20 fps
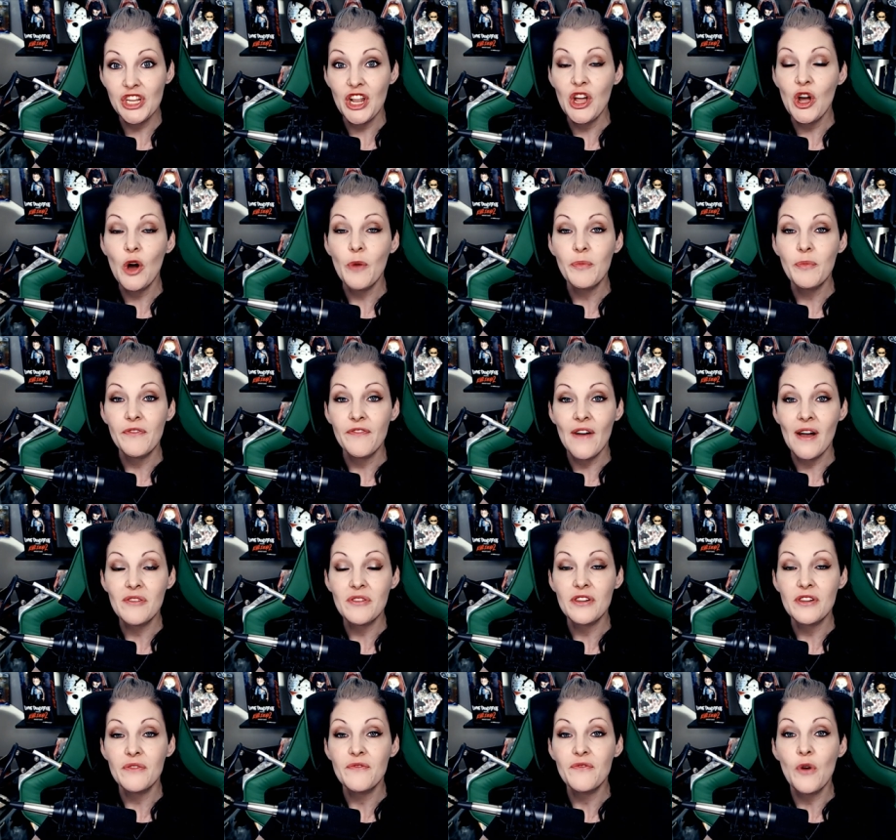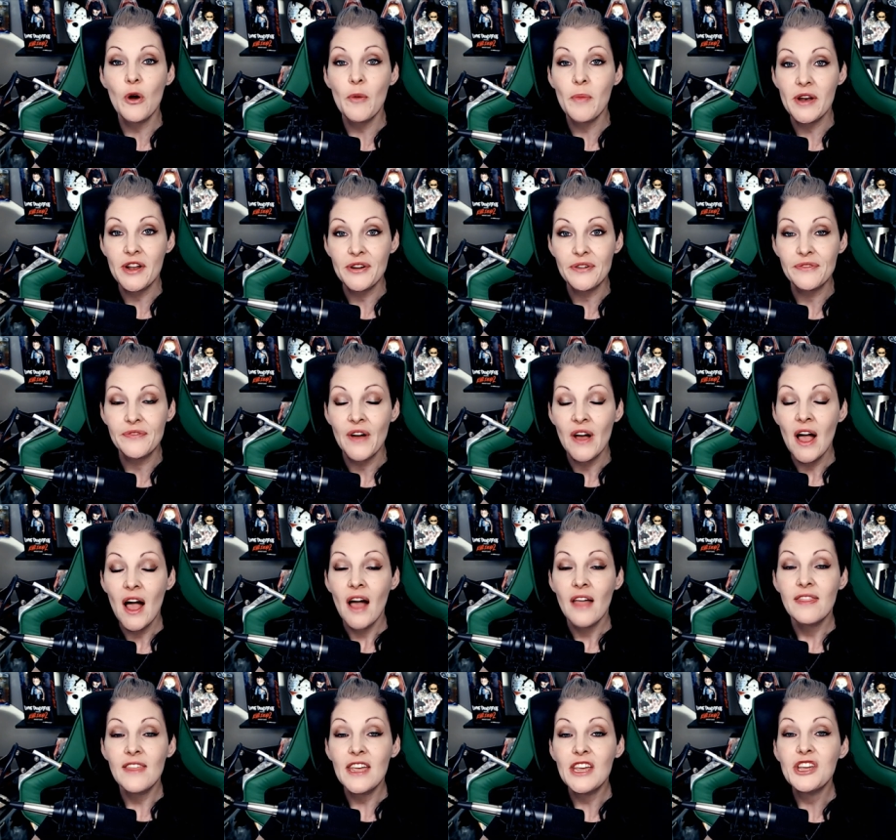I hope you found it informative.
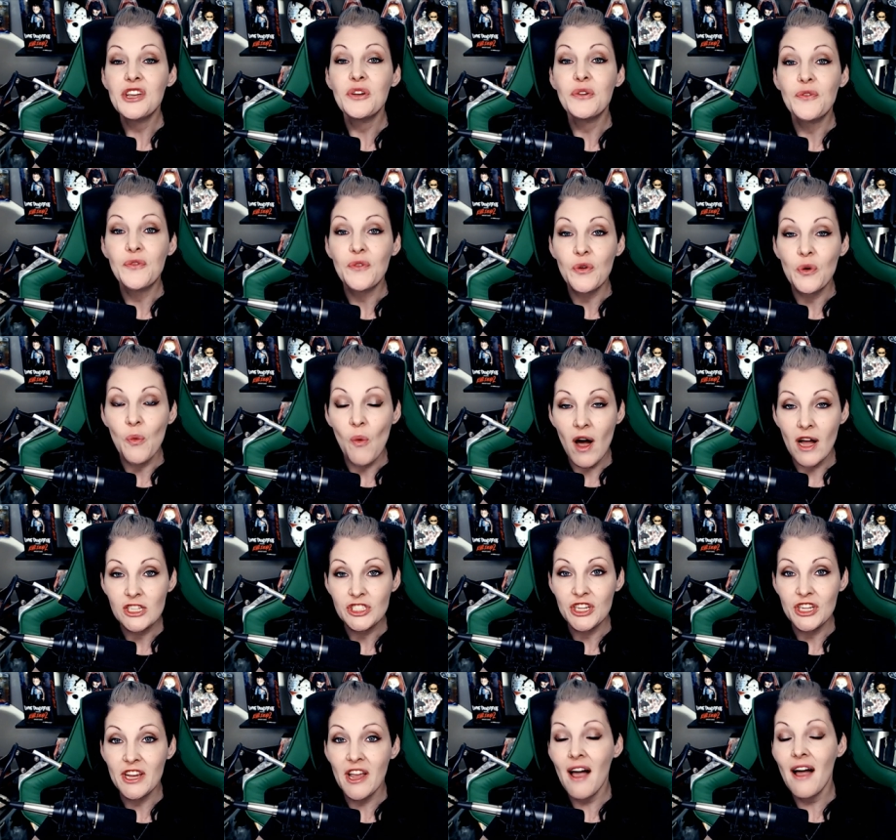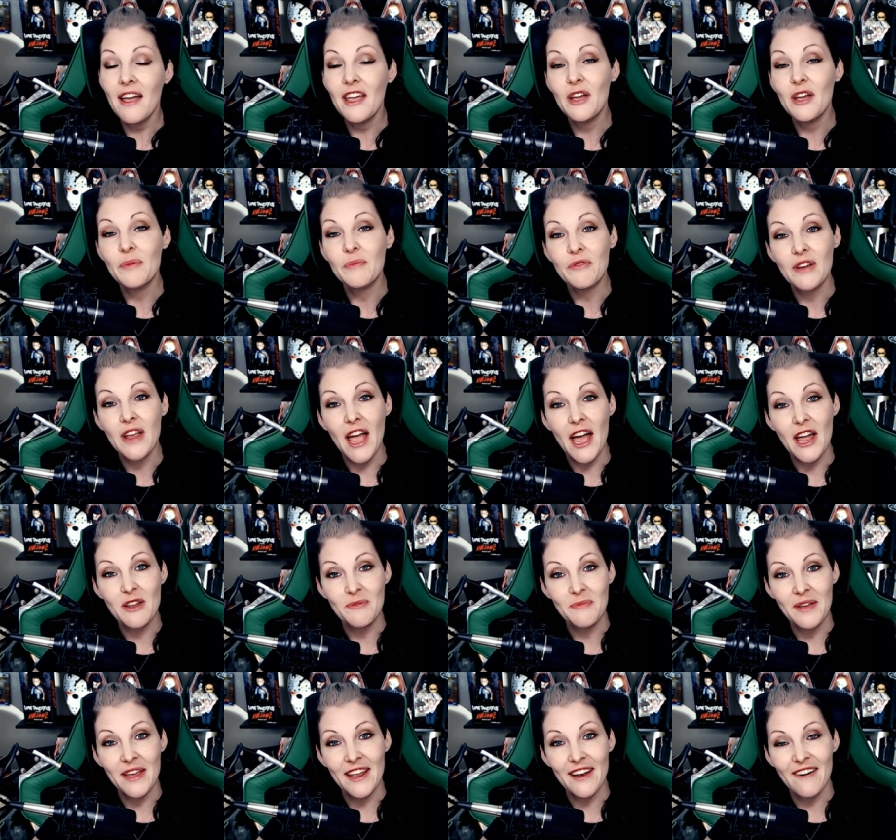Thank you for watching. I am
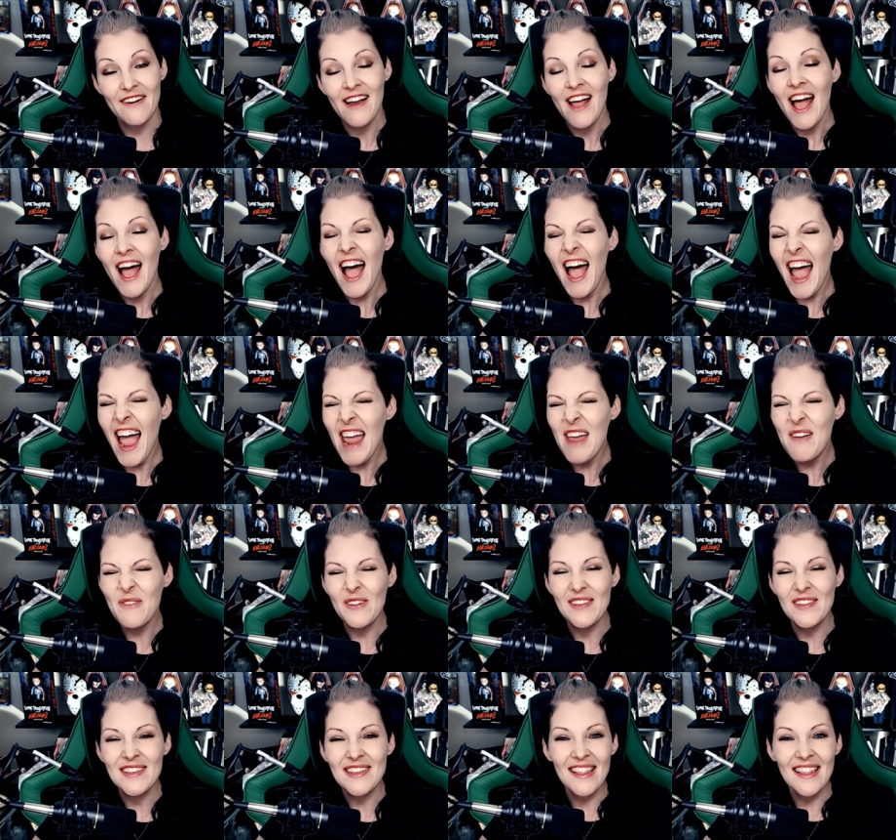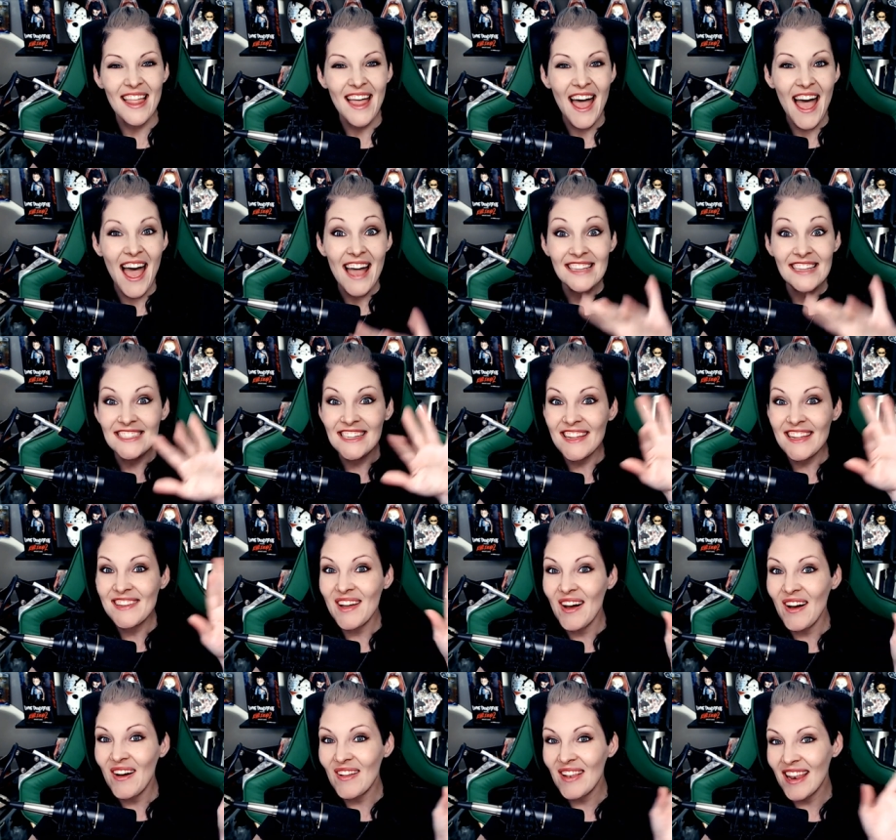ReAnimateHer. I will slash us
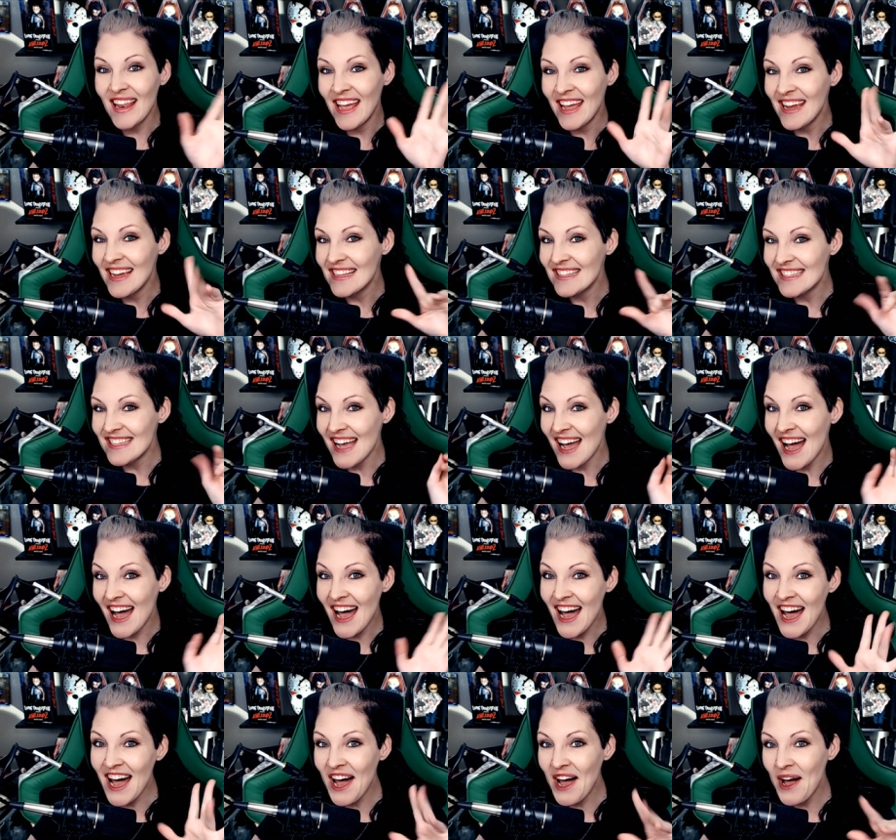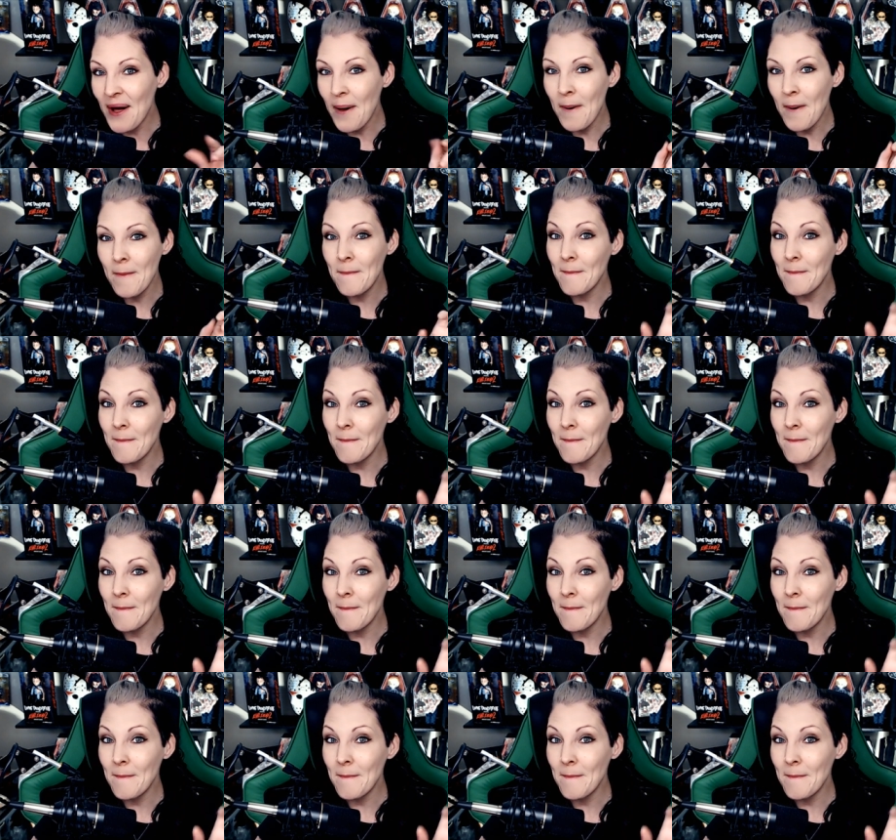all later.